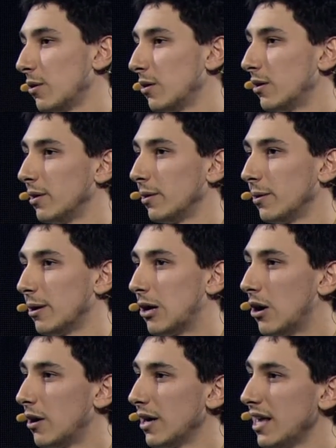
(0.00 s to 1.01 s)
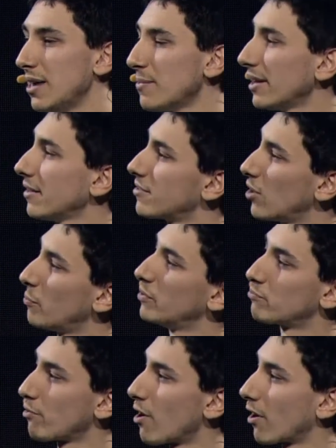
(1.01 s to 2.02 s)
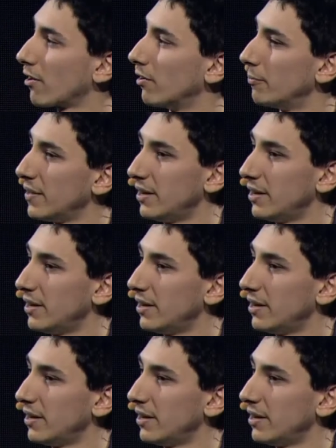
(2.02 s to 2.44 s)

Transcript: Well, email is an open protocol.